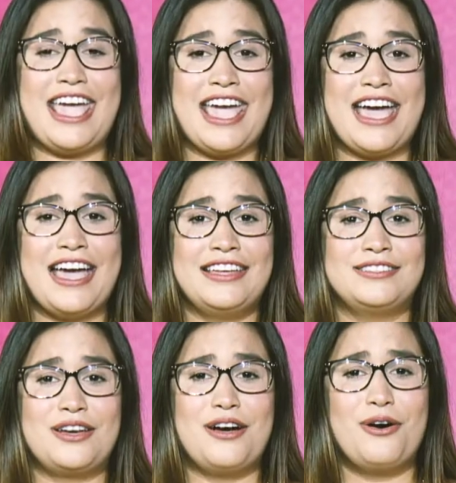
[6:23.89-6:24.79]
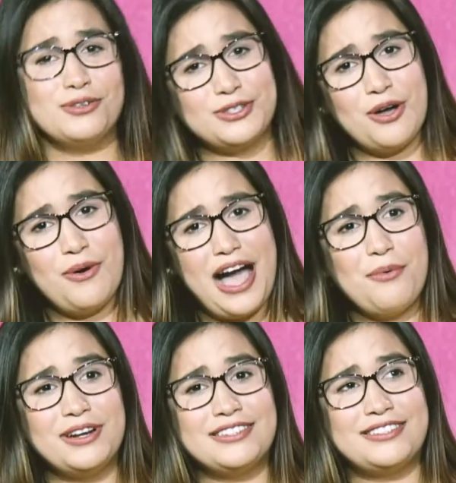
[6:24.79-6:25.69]
And also I
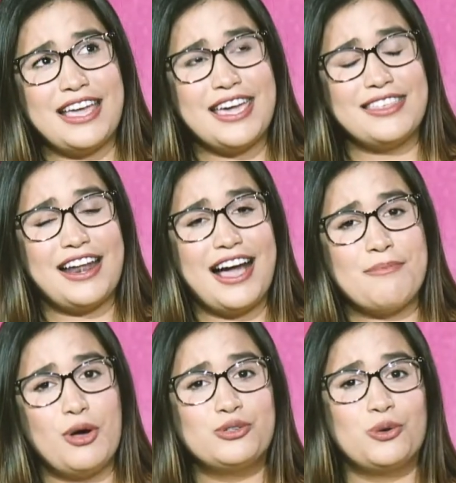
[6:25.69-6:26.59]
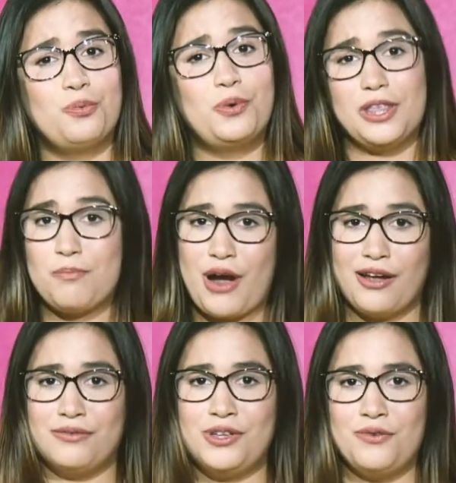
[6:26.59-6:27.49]
want to say that I'm also really
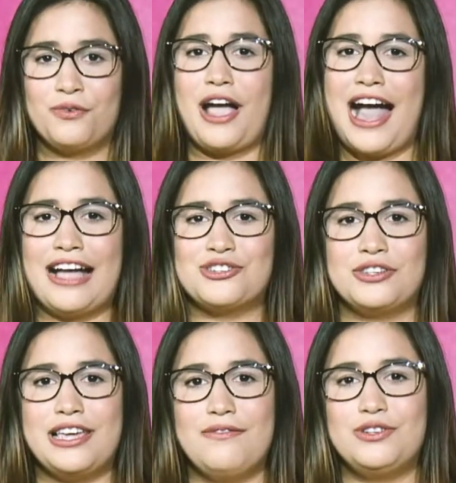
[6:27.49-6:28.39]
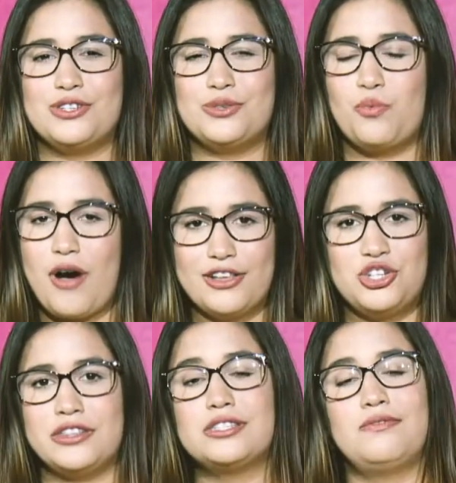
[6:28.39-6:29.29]
proud of you for actually even just
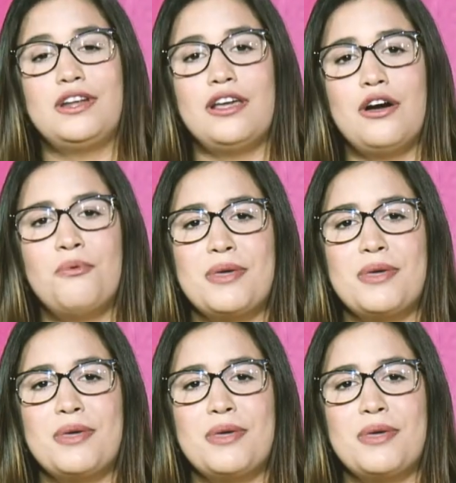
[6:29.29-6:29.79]
watching this video,